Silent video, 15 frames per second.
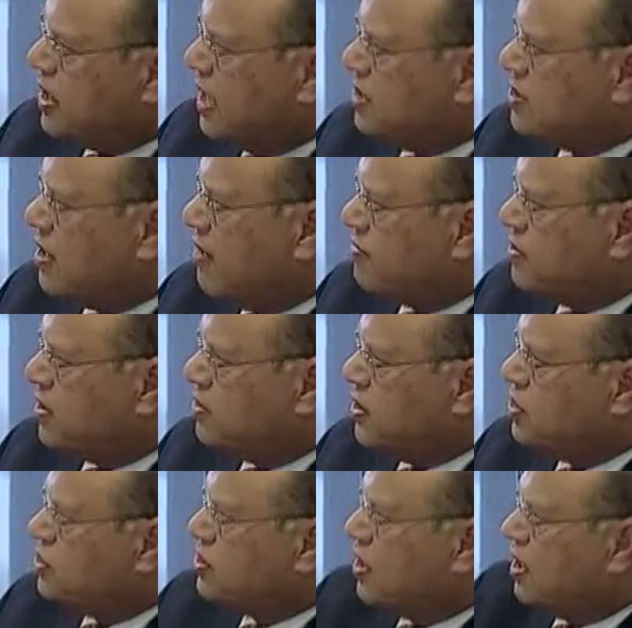days after
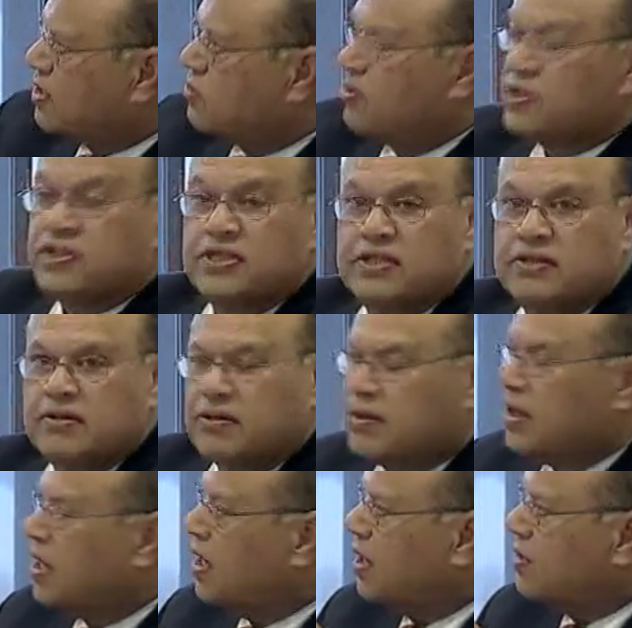discharge versus
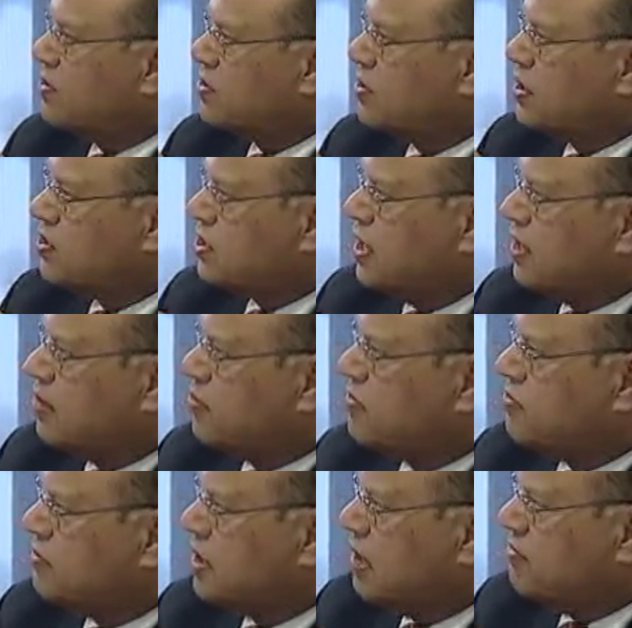the seeing
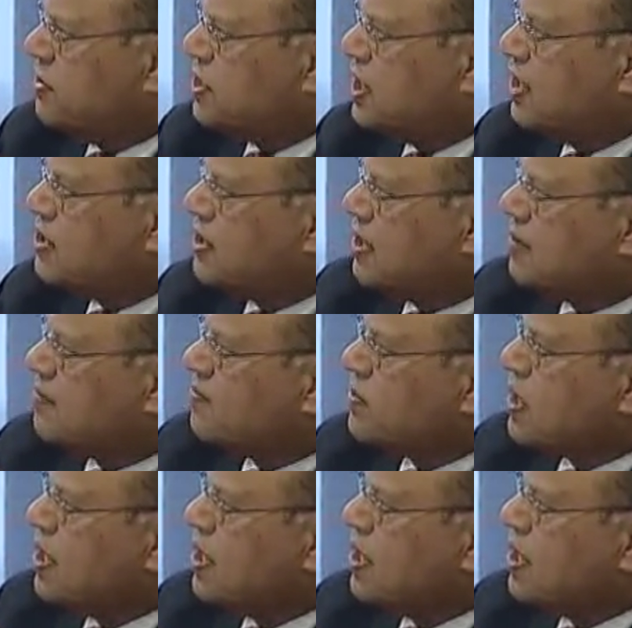the physician,